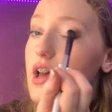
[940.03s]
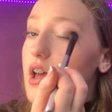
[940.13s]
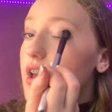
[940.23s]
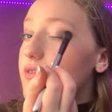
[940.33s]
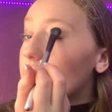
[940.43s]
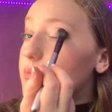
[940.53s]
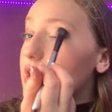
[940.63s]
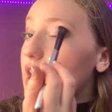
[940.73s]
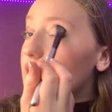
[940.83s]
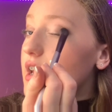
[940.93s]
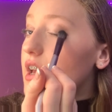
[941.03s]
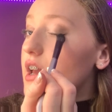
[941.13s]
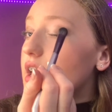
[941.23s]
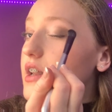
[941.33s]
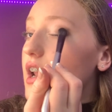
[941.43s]
if you're beginning
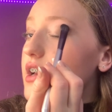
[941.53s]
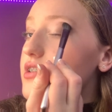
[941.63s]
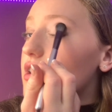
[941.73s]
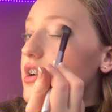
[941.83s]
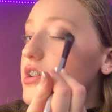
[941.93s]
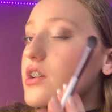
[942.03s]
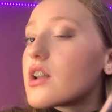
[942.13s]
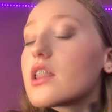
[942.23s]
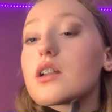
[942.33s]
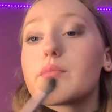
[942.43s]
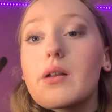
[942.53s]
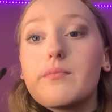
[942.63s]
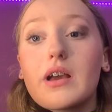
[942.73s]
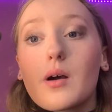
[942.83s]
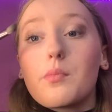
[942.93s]
and like starting doing a little bit of
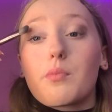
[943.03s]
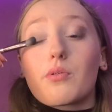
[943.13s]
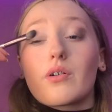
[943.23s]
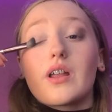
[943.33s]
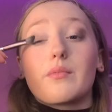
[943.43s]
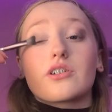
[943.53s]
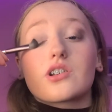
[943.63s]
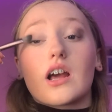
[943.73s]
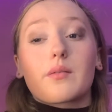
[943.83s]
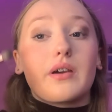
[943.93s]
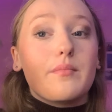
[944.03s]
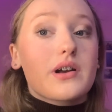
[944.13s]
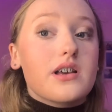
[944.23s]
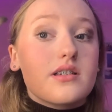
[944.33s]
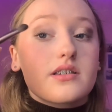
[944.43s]
makeup, pretty much like me,
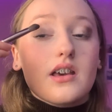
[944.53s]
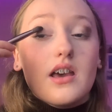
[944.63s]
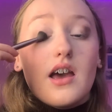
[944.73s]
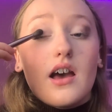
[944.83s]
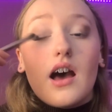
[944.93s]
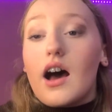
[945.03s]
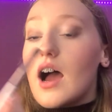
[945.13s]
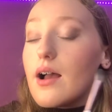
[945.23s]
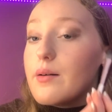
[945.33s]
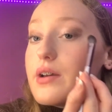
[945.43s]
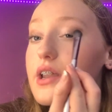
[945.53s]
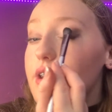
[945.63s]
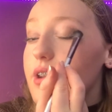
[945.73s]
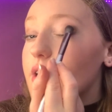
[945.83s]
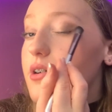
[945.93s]
because I am
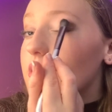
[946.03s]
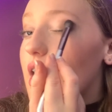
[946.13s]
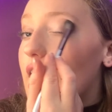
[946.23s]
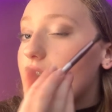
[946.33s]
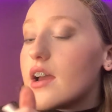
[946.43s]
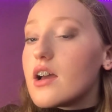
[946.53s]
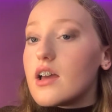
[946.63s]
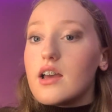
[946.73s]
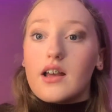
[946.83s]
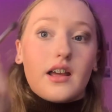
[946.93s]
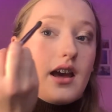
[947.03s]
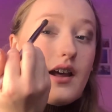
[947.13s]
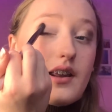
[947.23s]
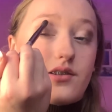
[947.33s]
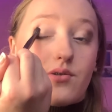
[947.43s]
in no way
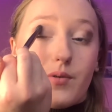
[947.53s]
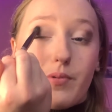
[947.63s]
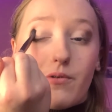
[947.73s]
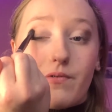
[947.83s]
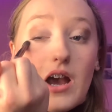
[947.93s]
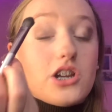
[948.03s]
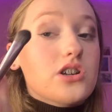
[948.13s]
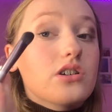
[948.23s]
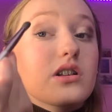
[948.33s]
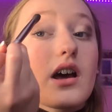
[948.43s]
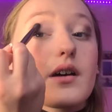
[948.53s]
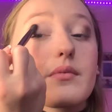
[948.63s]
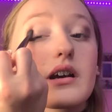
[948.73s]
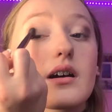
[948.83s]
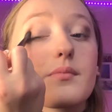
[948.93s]
any sort of professional at
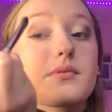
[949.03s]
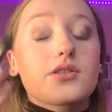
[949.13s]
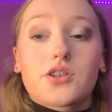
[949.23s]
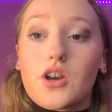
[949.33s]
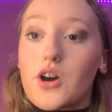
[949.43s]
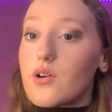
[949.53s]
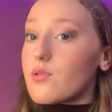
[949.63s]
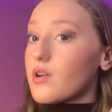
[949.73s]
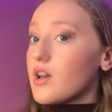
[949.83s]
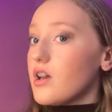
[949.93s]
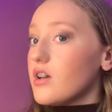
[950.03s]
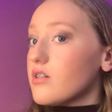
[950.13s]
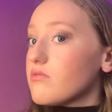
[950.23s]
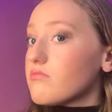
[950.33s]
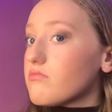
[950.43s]
makeup, so
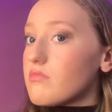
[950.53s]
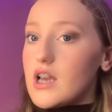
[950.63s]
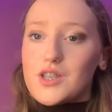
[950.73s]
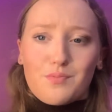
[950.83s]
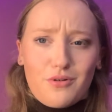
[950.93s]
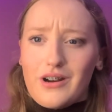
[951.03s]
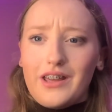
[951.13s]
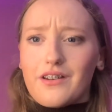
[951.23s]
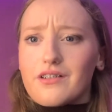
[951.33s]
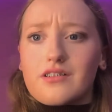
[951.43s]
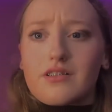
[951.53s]
it's pretty good.